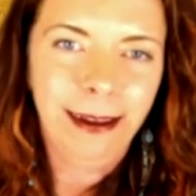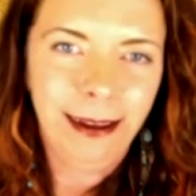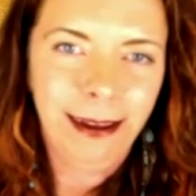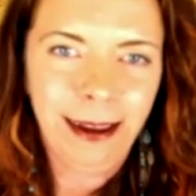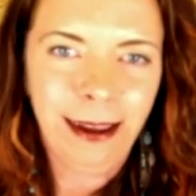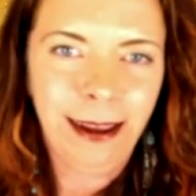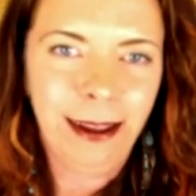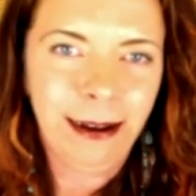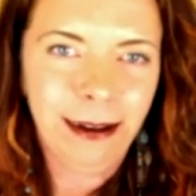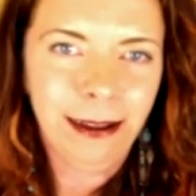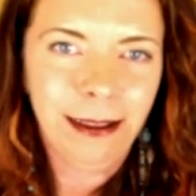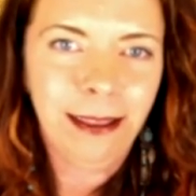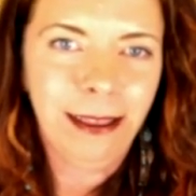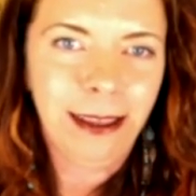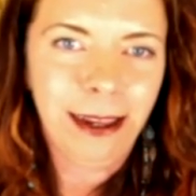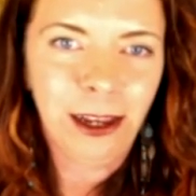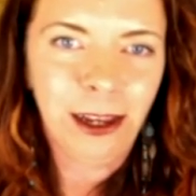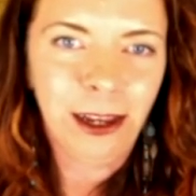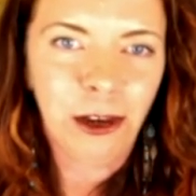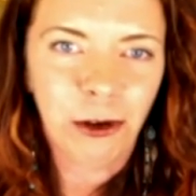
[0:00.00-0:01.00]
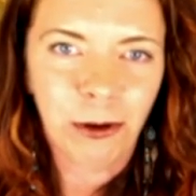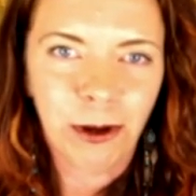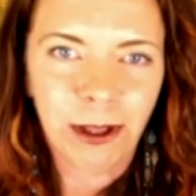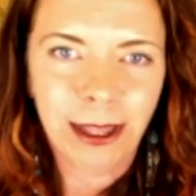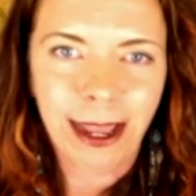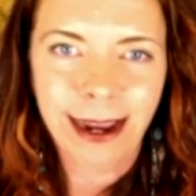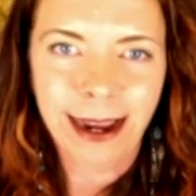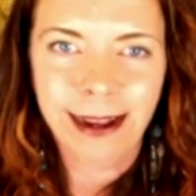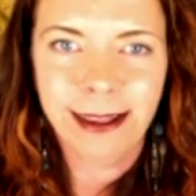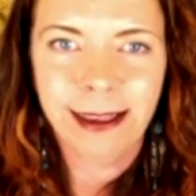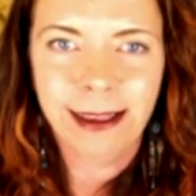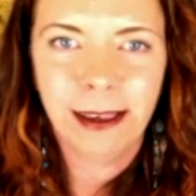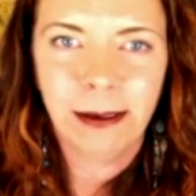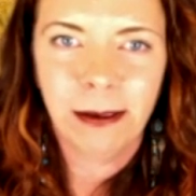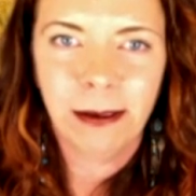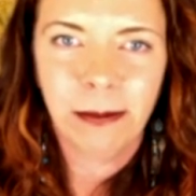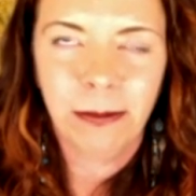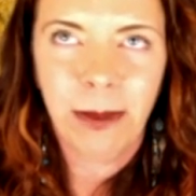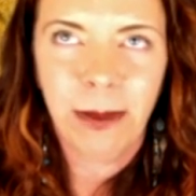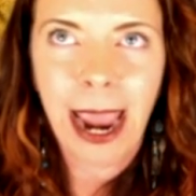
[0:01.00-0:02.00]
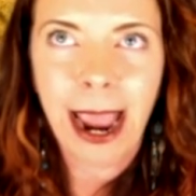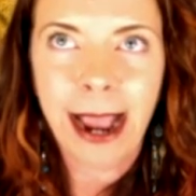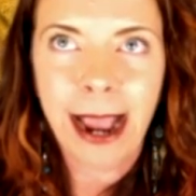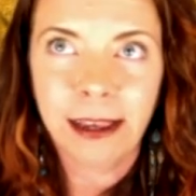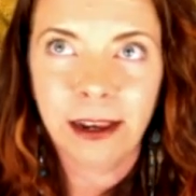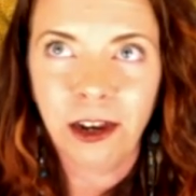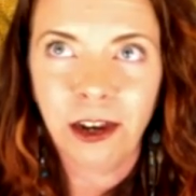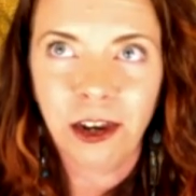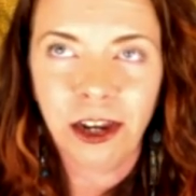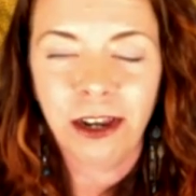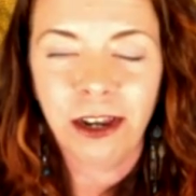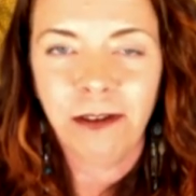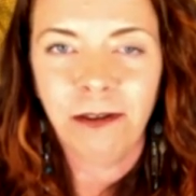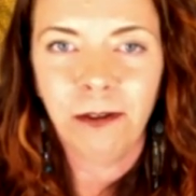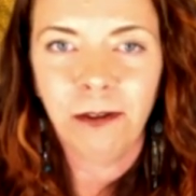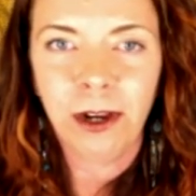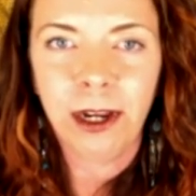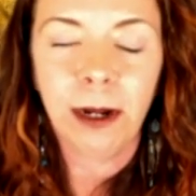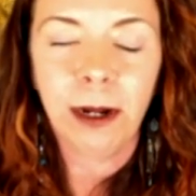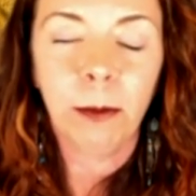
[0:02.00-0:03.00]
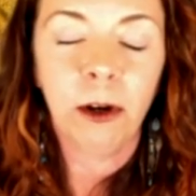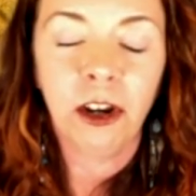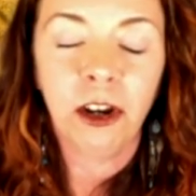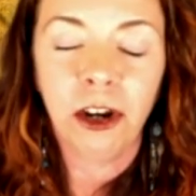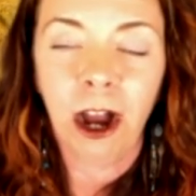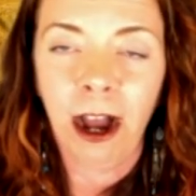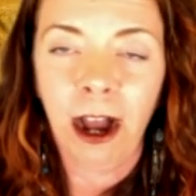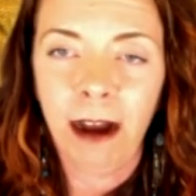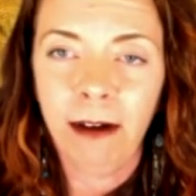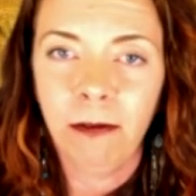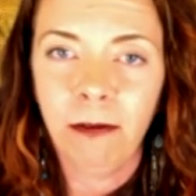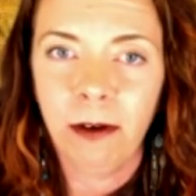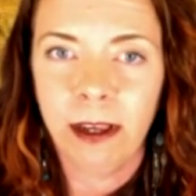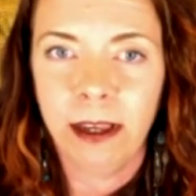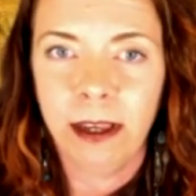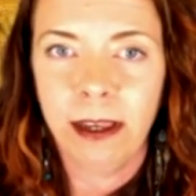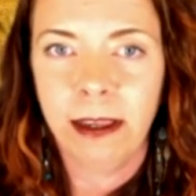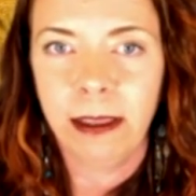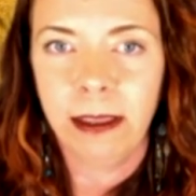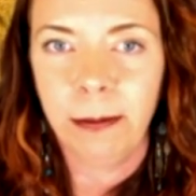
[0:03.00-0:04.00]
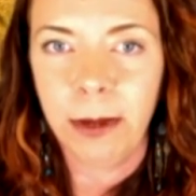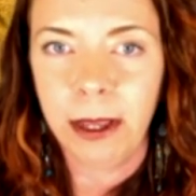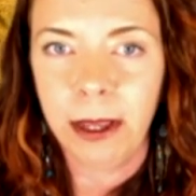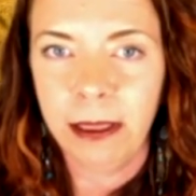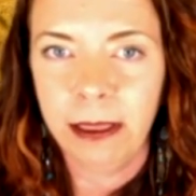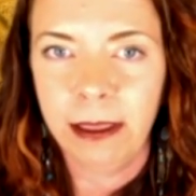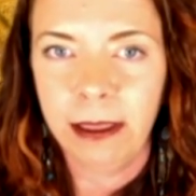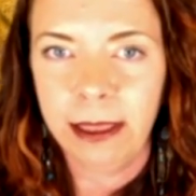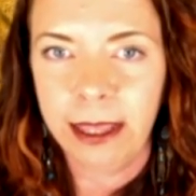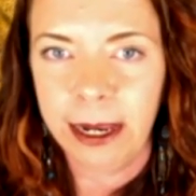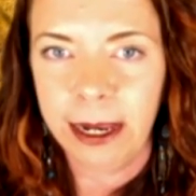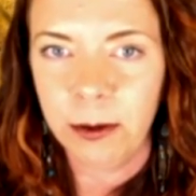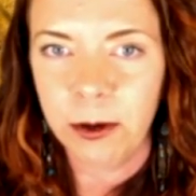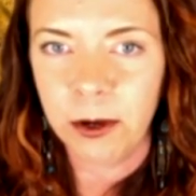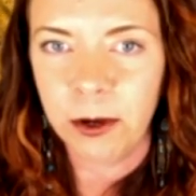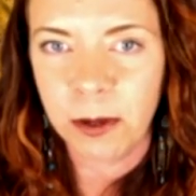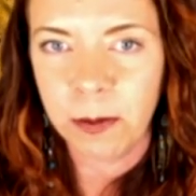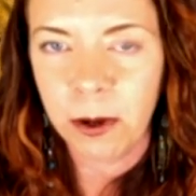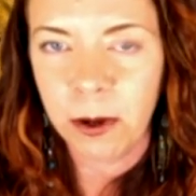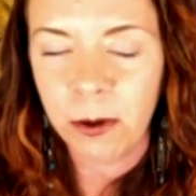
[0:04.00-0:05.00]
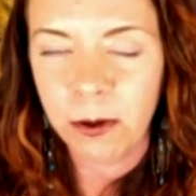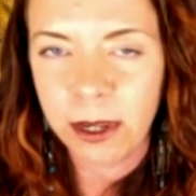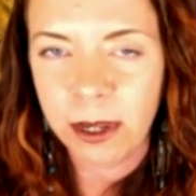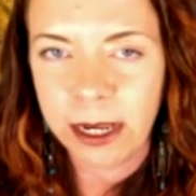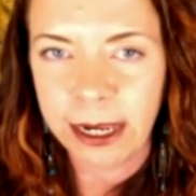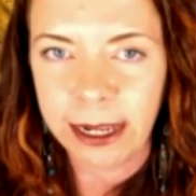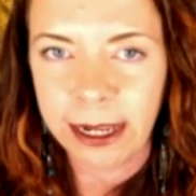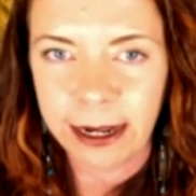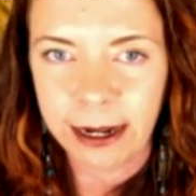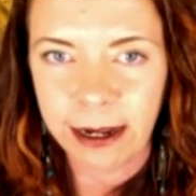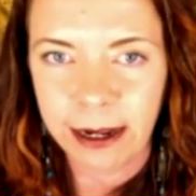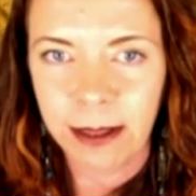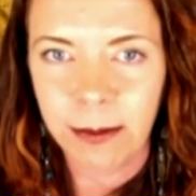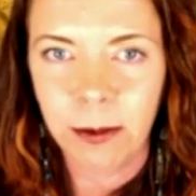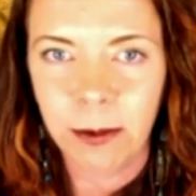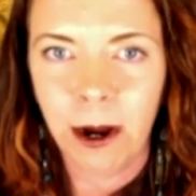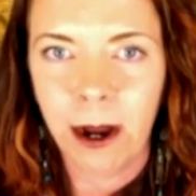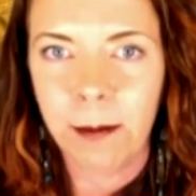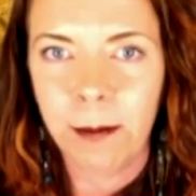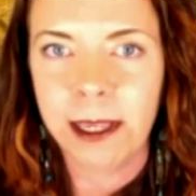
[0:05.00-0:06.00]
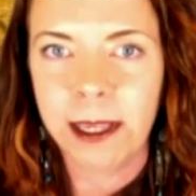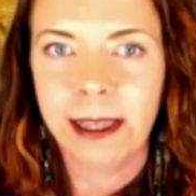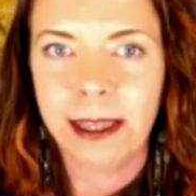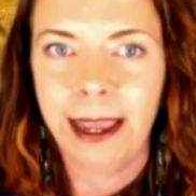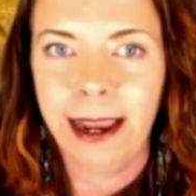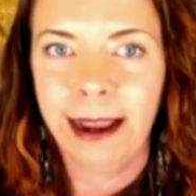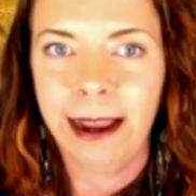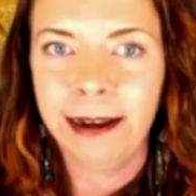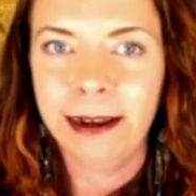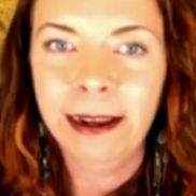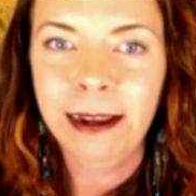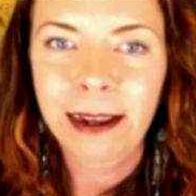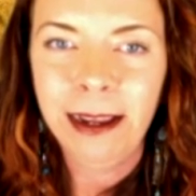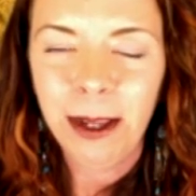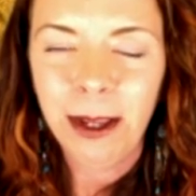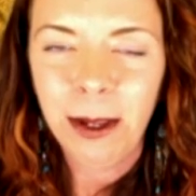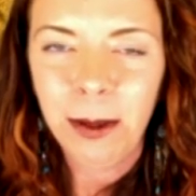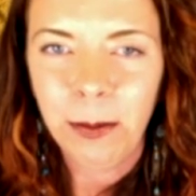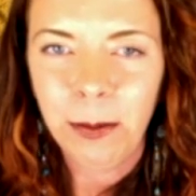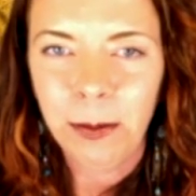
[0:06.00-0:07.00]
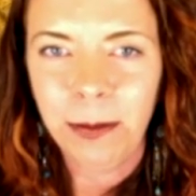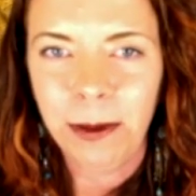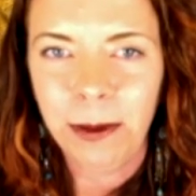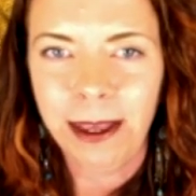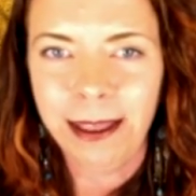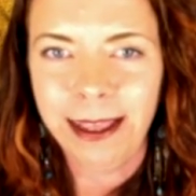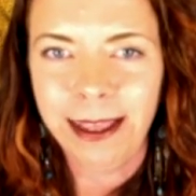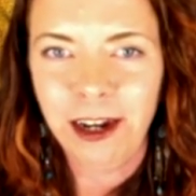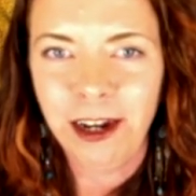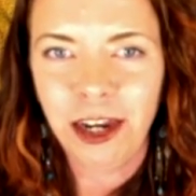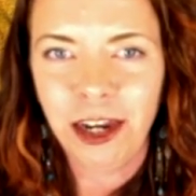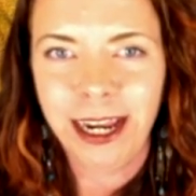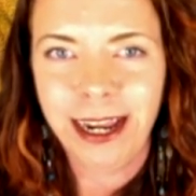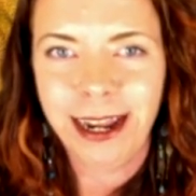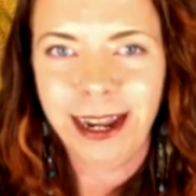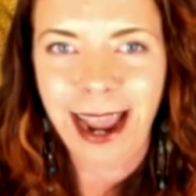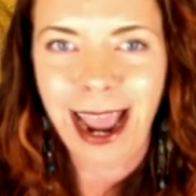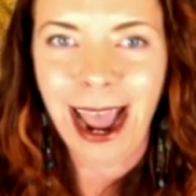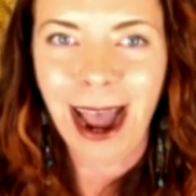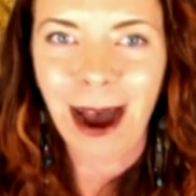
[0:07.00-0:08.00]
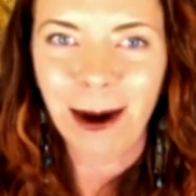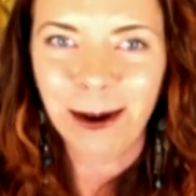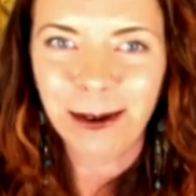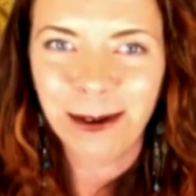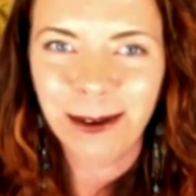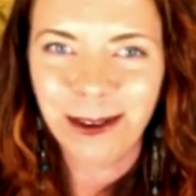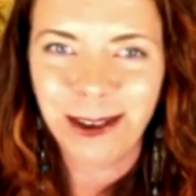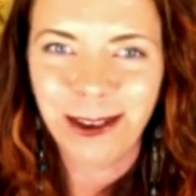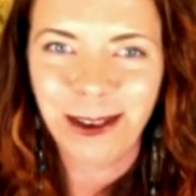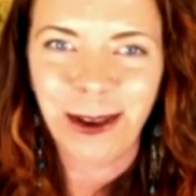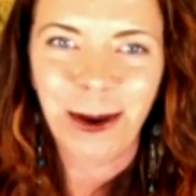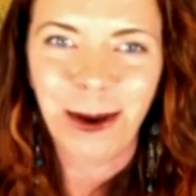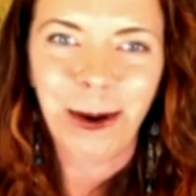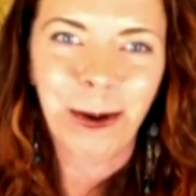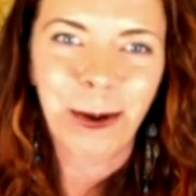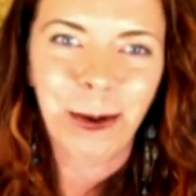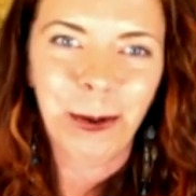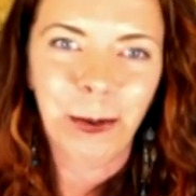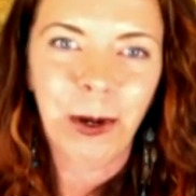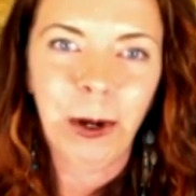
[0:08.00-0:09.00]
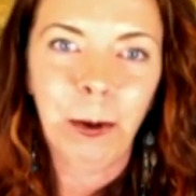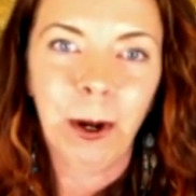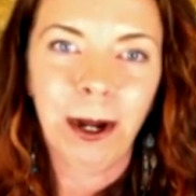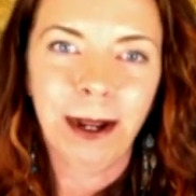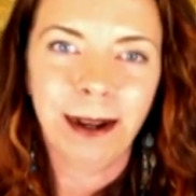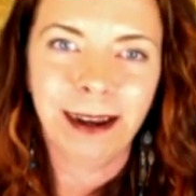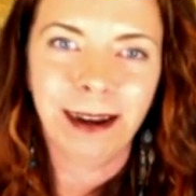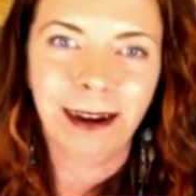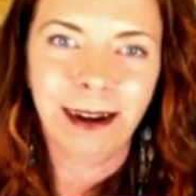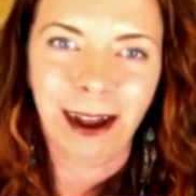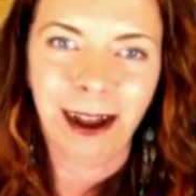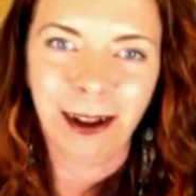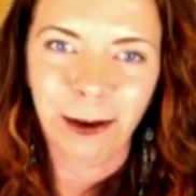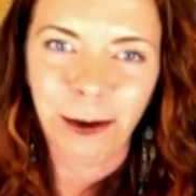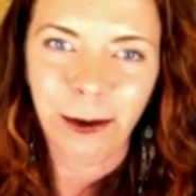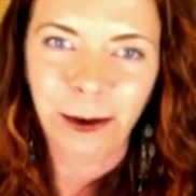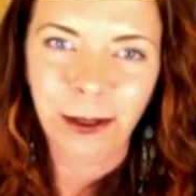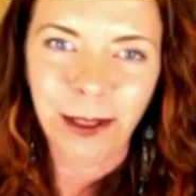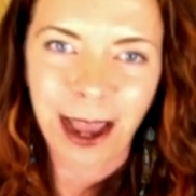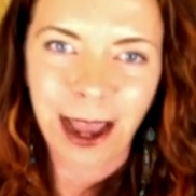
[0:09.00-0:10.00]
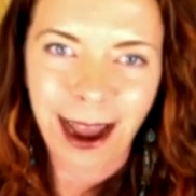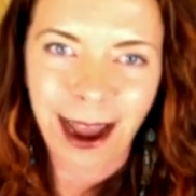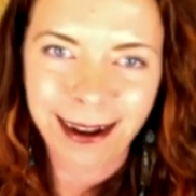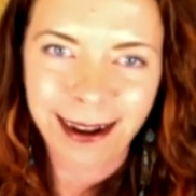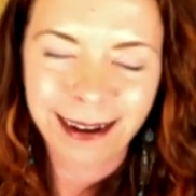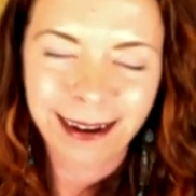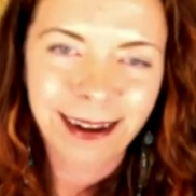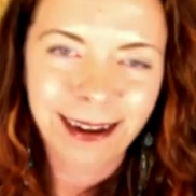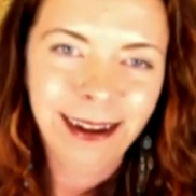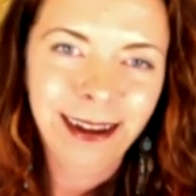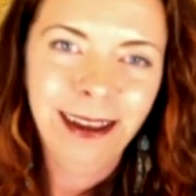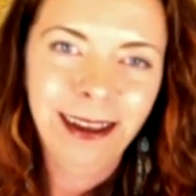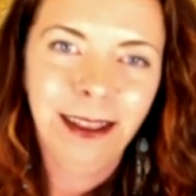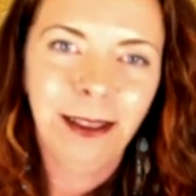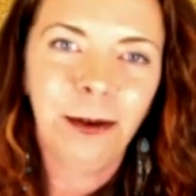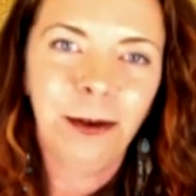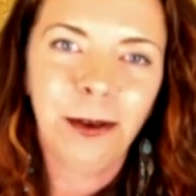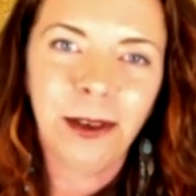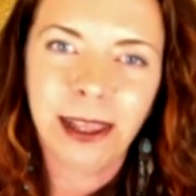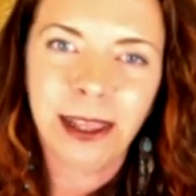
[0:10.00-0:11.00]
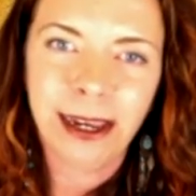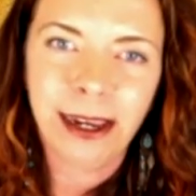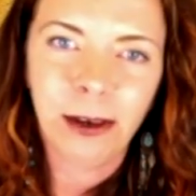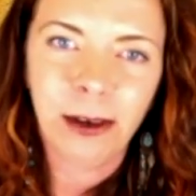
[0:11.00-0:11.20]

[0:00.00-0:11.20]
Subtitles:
and the Israelites' passage into freedom, which Av was the month that they were supposed to get into the promised land, but they chickened out. So we want to not do that. Those things